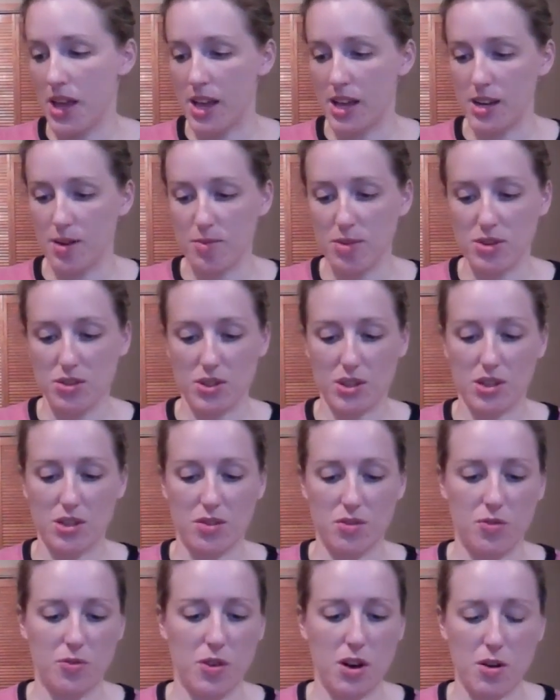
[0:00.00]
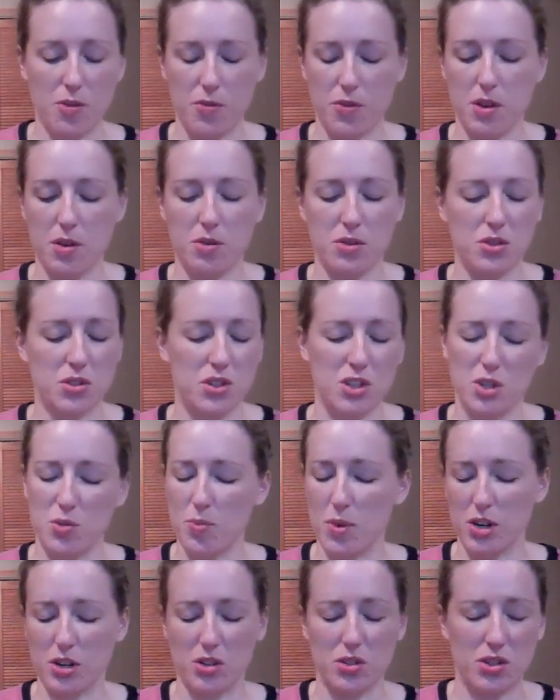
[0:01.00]
and I'm using far fewer
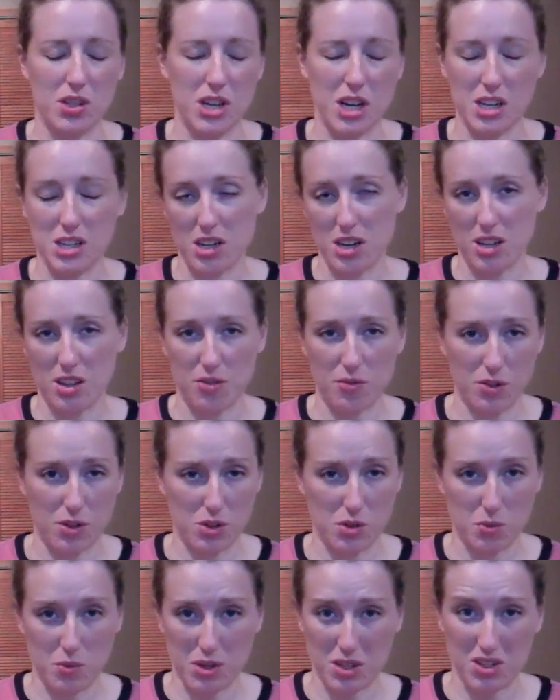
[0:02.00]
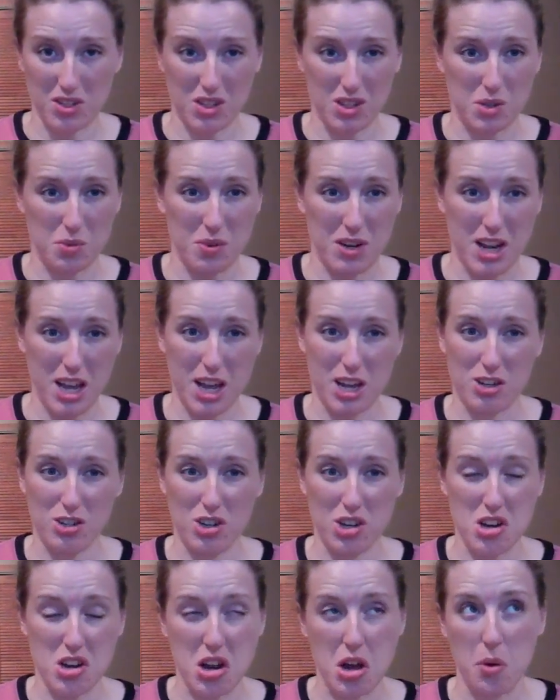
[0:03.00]
stitch markers than I did on the first one, because this one I
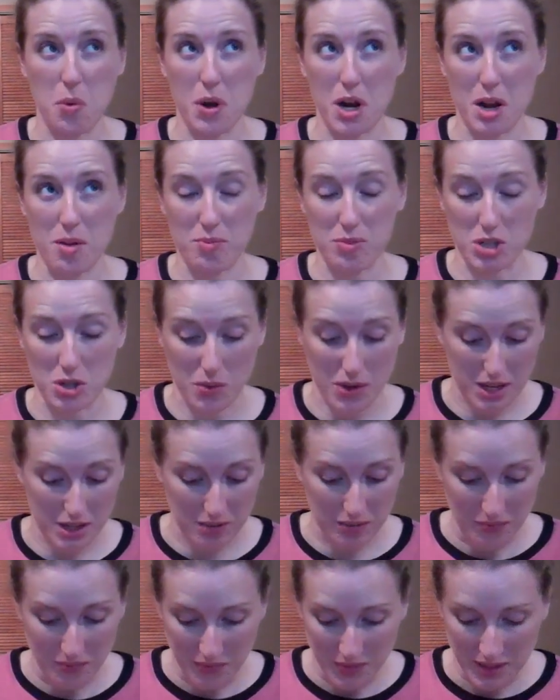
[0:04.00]
actually know what I'm doing.